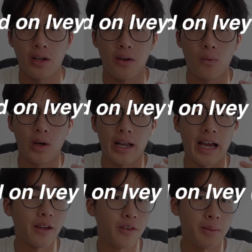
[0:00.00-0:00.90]
of what
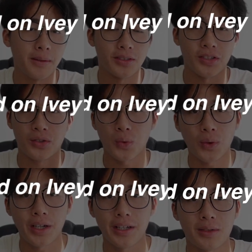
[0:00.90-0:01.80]
Ivey Business School
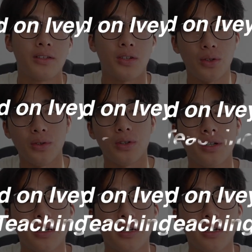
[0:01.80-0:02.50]
is. 2,